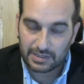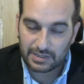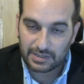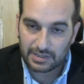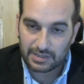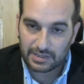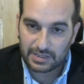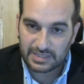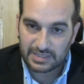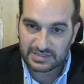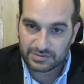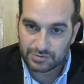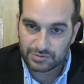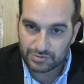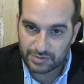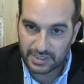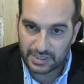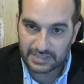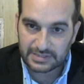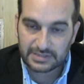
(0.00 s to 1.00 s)
is
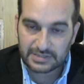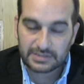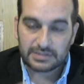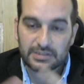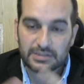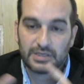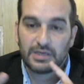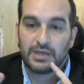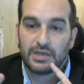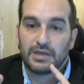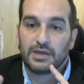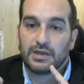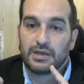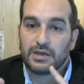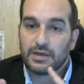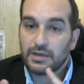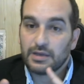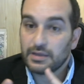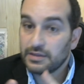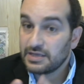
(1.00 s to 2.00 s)
dressed,
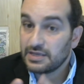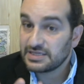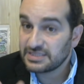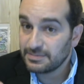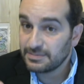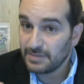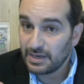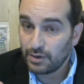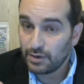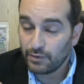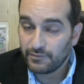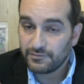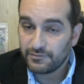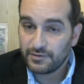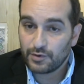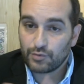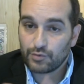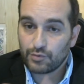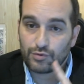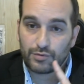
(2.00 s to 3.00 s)
the smell of
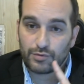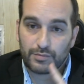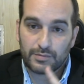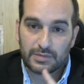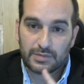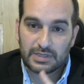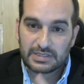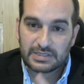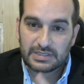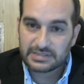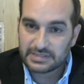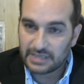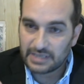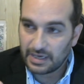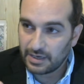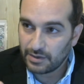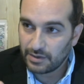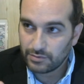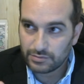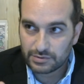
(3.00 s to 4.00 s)
the room, the
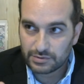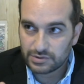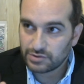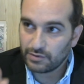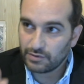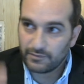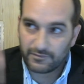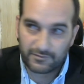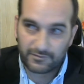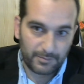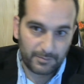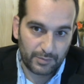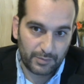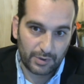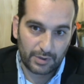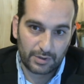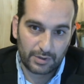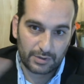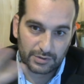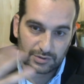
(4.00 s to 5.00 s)
sounds of
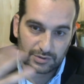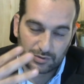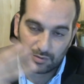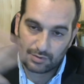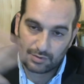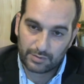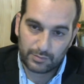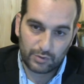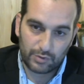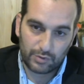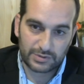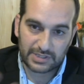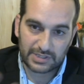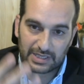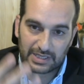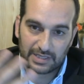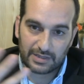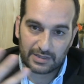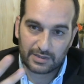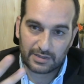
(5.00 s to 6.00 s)
birds or
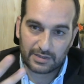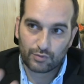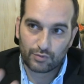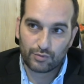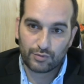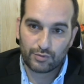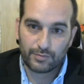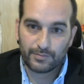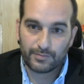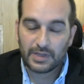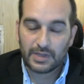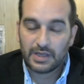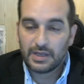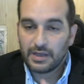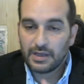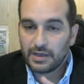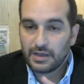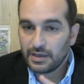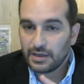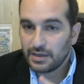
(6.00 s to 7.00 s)
music in the room,
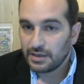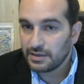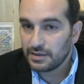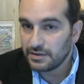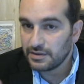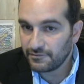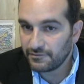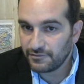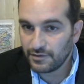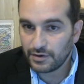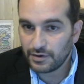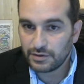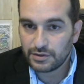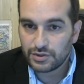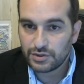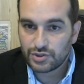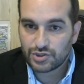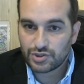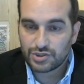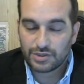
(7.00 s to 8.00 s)
the
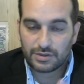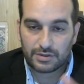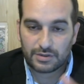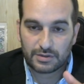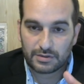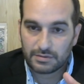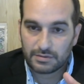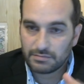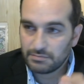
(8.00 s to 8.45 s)
furniture,